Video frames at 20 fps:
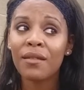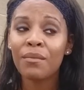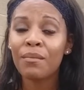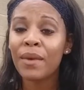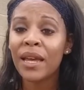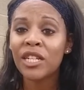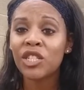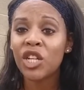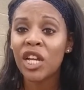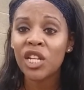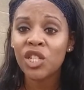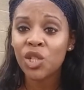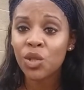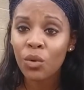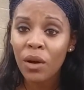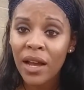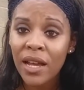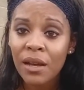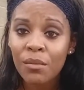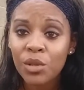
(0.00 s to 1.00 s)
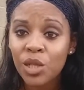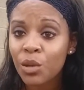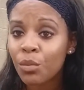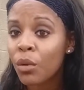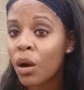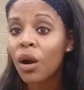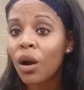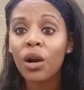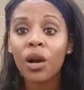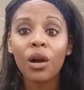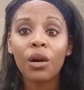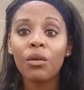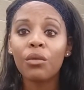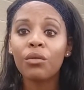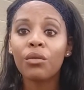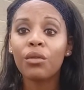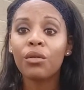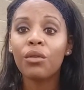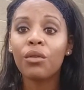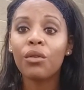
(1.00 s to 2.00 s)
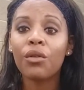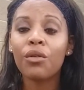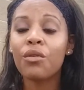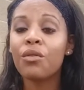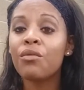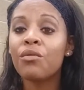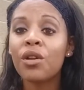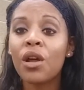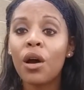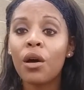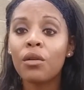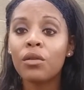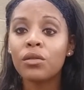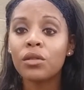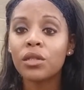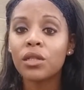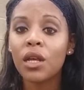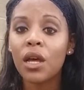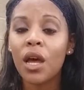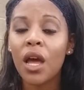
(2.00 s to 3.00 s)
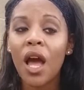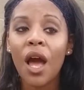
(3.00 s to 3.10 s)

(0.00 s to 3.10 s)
may change who I am tomorrow. Who knows?